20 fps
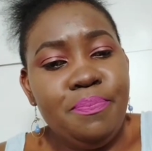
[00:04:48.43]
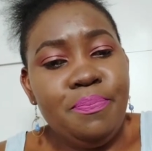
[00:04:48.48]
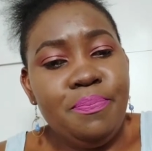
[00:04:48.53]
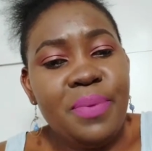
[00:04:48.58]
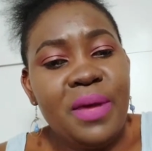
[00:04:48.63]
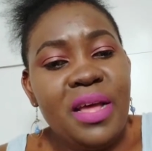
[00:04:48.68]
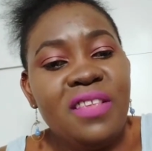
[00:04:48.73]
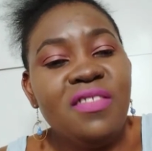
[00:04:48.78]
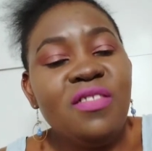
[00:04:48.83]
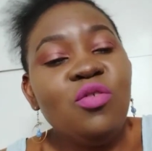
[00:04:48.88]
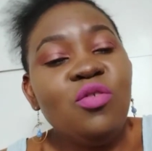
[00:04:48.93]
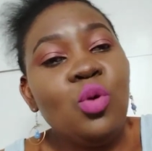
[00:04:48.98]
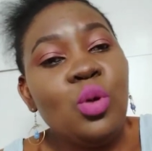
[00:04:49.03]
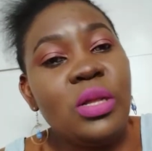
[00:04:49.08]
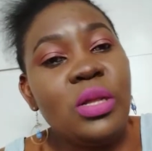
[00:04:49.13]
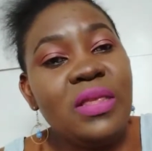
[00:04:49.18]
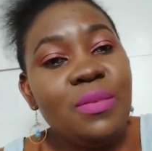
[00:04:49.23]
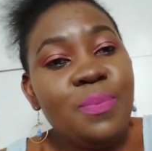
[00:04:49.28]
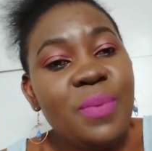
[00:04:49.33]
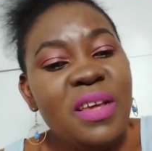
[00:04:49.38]

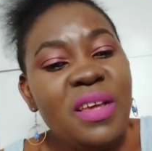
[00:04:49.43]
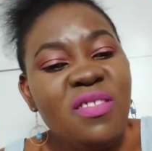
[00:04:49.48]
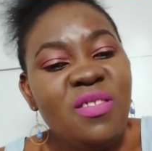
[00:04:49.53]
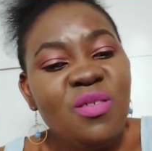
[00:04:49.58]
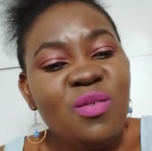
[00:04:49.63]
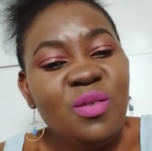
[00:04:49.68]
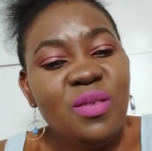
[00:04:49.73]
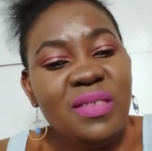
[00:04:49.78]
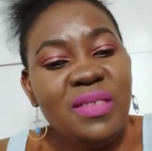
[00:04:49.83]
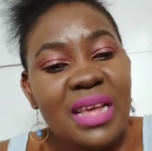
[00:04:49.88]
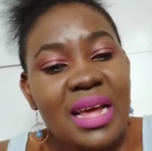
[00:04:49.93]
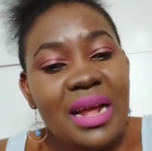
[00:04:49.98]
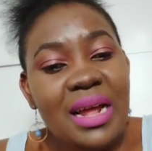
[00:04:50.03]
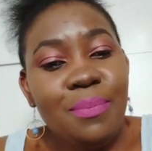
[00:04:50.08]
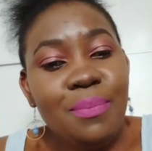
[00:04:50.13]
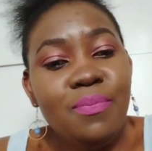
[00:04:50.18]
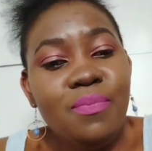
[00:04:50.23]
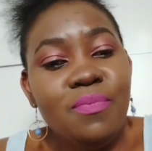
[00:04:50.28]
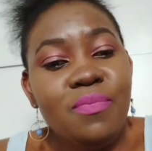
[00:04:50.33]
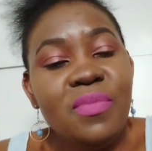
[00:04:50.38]
pustules. Pustules are
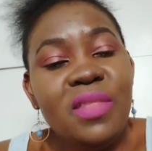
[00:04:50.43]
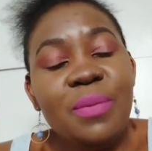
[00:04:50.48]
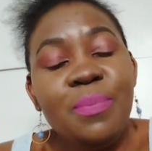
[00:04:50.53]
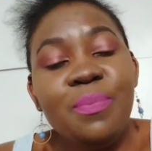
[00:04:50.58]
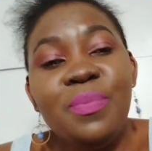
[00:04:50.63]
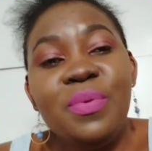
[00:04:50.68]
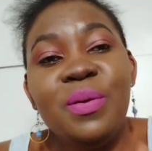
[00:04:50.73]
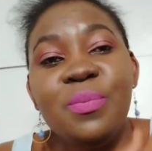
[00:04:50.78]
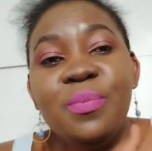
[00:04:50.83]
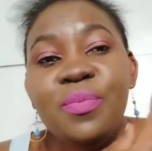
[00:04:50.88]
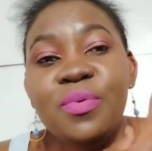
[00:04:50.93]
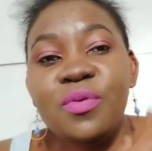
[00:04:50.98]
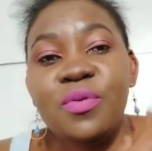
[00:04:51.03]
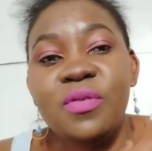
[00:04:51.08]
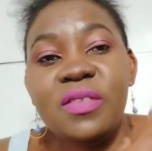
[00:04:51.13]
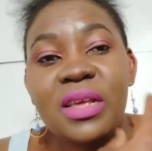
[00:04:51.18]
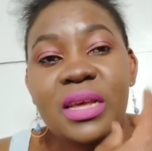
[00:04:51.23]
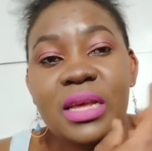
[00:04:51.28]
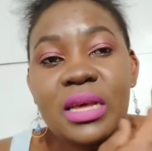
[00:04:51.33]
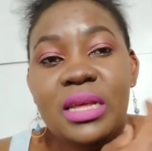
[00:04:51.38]
the
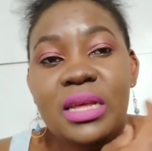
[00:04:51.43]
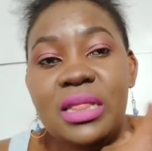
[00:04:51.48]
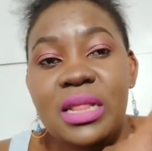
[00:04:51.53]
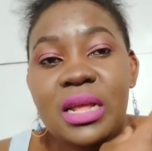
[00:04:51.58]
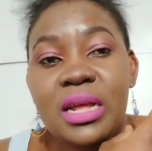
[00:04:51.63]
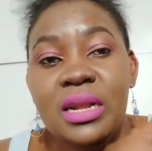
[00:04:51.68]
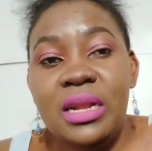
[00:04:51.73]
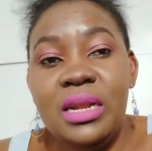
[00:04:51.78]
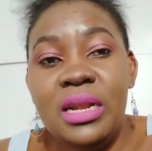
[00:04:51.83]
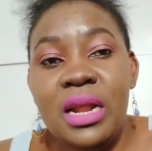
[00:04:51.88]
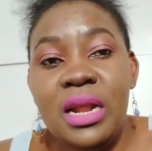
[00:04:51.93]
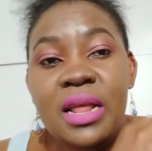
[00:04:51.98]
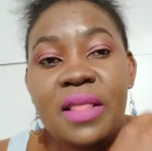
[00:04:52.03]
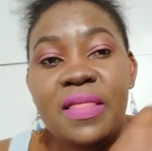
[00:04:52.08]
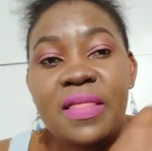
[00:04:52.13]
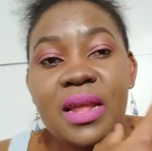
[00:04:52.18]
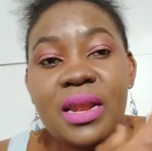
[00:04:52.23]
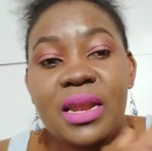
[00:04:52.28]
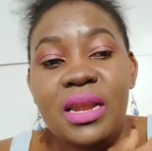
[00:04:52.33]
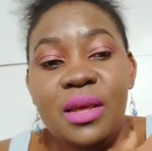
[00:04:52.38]
pimples in
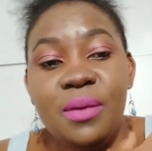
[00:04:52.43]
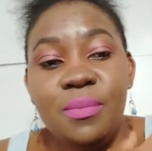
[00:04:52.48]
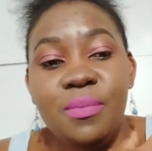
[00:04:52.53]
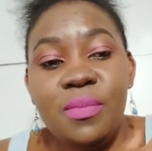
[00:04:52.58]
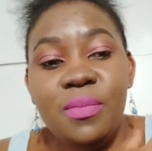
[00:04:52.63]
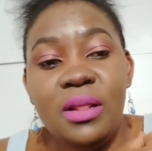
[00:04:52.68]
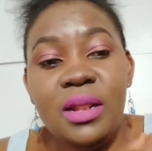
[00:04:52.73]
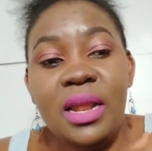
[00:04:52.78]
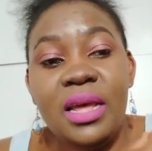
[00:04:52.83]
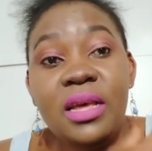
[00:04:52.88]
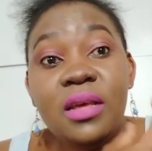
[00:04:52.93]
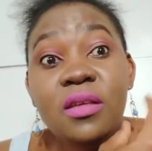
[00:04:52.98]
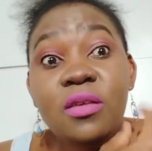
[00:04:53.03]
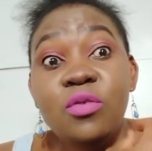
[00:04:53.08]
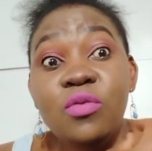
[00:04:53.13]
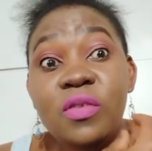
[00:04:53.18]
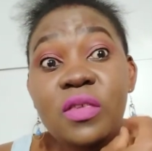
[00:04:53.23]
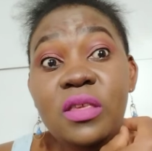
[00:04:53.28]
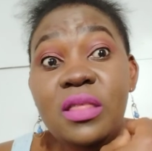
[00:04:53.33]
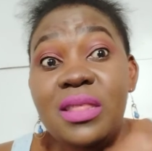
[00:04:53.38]
another name. Like
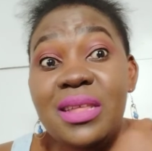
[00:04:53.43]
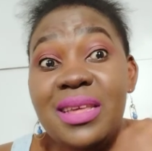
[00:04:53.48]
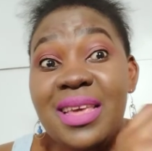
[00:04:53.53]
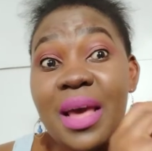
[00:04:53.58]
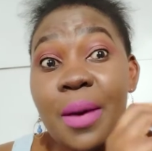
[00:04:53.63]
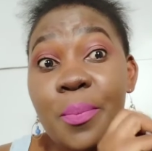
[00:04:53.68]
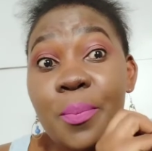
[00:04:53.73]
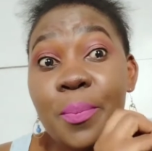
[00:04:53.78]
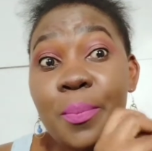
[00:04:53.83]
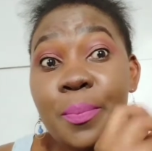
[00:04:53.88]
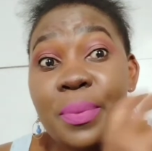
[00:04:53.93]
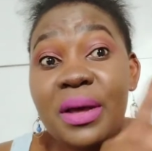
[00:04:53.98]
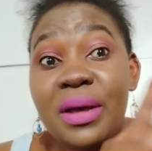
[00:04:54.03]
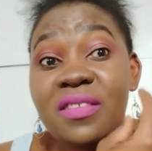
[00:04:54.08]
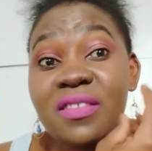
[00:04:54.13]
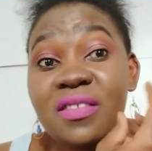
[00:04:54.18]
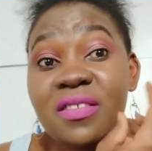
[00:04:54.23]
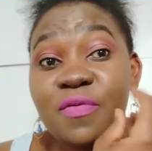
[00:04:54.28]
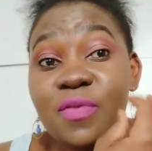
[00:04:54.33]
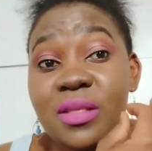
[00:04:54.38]
you see, the
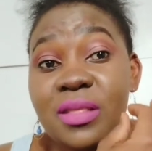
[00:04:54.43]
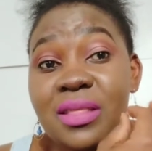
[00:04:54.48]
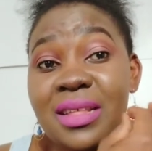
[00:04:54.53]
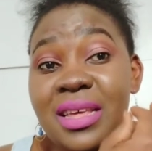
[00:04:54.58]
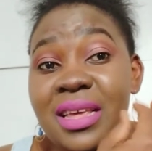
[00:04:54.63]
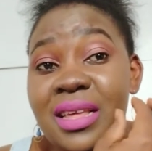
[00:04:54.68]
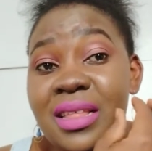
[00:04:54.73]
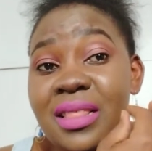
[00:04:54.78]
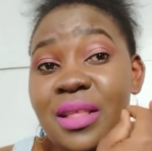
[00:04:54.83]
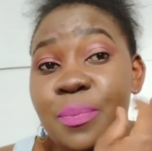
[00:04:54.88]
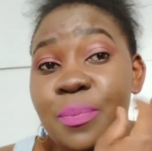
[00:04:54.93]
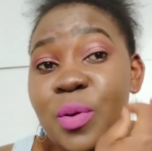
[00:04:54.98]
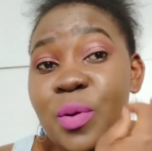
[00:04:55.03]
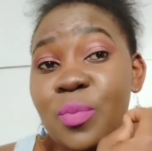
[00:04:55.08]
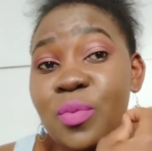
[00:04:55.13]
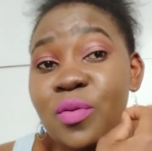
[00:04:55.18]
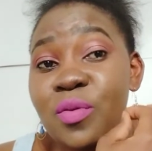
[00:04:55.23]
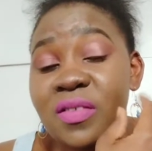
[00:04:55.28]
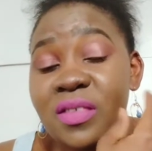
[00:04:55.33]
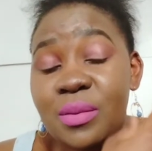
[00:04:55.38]

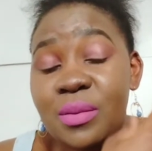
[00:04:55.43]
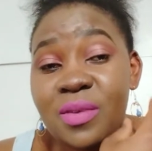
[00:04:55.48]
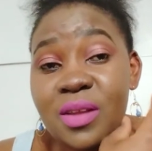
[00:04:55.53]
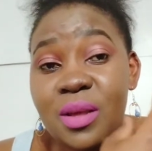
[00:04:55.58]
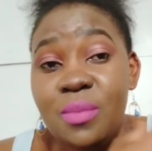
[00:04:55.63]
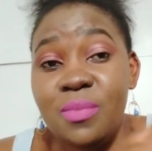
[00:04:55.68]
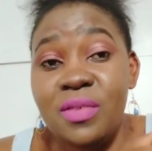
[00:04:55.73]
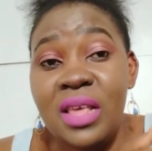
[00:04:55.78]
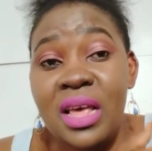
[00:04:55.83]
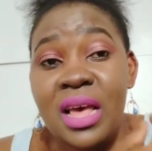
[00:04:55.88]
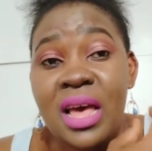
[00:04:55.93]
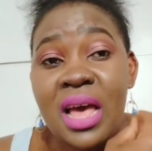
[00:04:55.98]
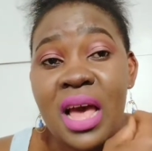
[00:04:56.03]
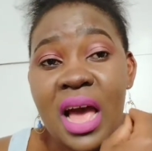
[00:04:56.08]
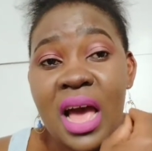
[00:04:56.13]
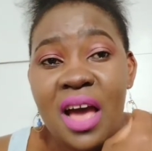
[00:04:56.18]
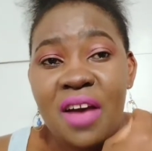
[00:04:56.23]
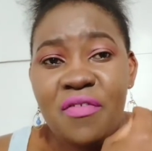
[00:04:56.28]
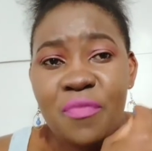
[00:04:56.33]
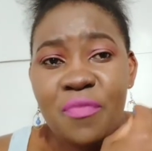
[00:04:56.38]
pimples sometimes
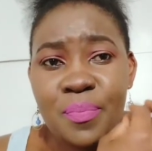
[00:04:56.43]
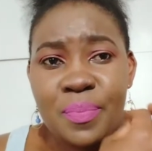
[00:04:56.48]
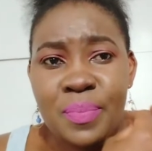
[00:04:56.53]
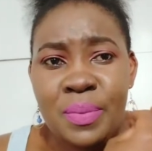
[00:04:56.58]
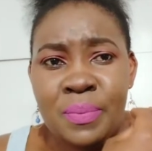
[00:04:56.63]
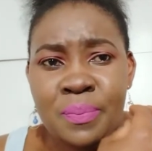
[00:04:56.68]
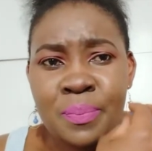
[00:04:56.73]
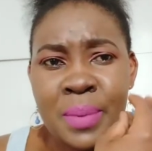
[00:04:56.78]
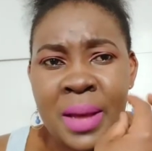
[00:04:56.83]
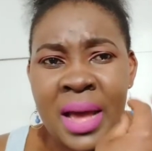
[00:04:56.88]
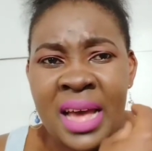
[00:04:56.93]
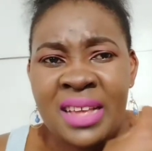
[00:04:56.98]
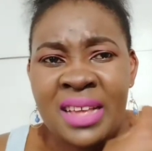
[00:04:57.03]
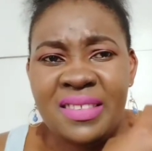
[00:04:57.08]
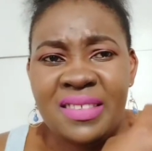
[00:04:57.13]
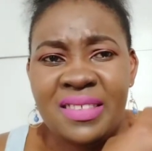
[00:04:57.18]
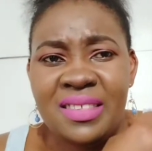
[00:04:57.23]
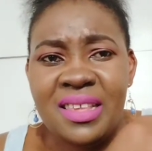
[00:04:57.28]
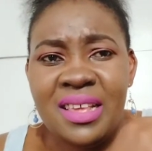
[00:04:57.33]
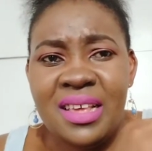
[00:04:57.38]
have pus,
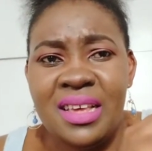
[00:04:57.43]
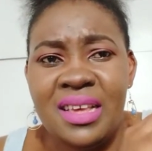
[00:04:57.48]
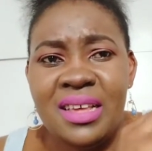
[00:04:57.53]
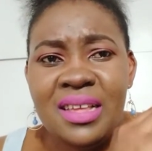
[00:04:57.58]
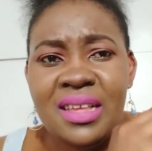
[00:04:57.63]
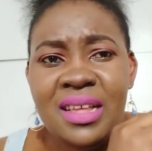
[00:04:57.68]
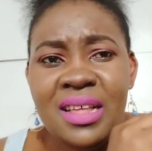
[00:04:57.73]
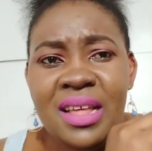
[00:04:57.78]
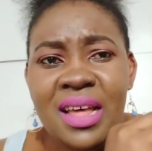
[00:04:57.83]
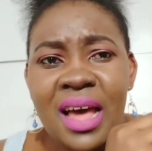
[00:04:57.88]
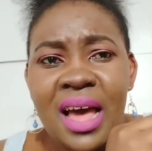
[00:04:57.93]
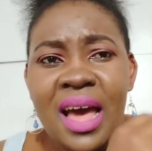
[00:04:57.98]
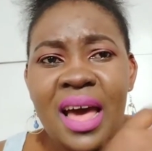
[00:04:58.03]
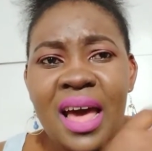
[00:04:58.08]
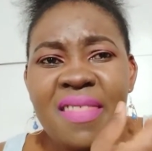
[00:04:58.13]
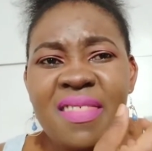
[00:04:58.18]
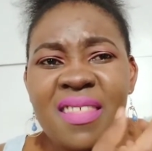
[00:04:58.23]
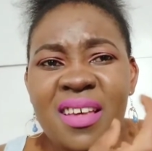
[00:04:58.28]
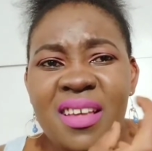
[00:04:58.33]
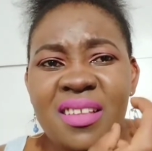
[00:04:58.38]

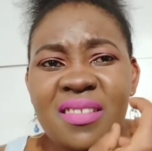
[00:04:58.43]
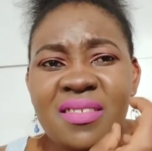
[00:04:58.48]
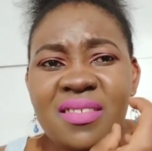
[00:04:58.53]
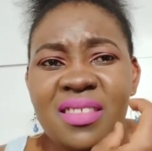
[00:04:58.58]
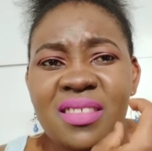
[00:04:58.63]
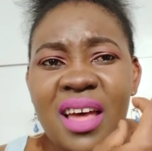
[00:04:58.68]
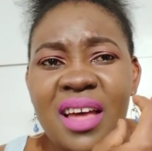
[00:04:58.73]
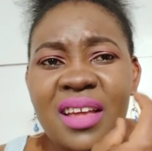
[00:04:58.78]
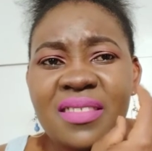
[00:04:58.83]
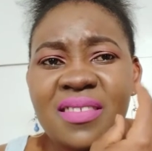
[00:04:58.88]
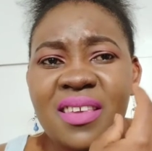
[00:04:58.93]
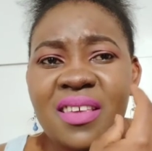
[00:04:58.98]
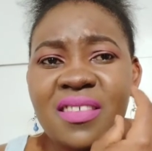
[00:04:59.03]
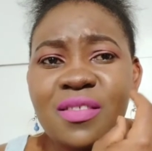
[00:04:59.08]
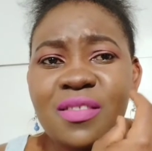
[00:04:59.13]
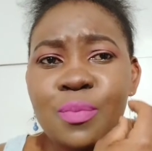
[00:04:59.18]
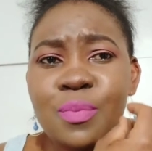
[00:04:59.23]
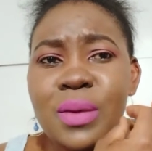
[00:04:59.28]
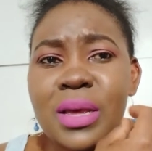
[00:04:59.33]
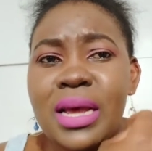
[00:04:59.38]
others are just
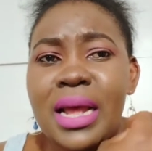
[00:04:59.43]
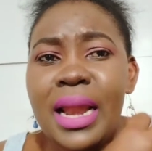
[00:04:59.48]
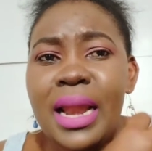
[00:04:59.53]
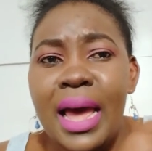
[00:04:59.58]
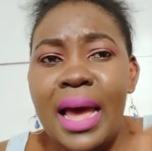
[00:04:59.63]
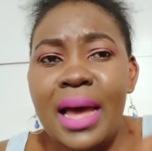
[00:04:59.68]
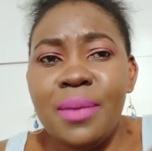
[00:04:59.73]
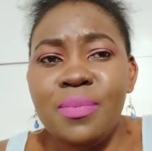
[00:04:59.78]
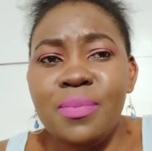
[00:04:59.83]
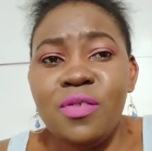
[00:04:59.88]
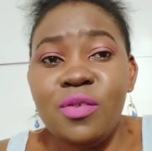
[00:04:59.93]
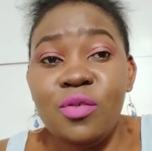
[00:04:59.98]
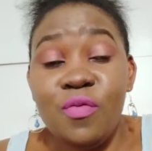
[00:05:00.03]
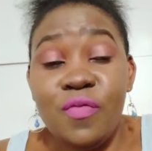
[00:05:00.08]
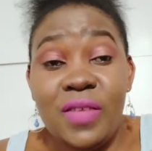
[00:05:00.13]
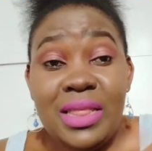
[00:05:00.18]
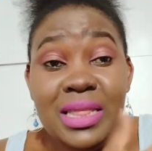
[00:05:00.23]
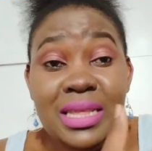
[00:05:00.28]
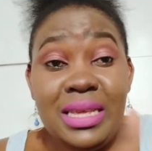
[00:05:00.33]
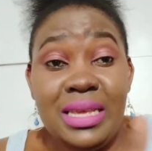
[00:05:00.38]
big lumps over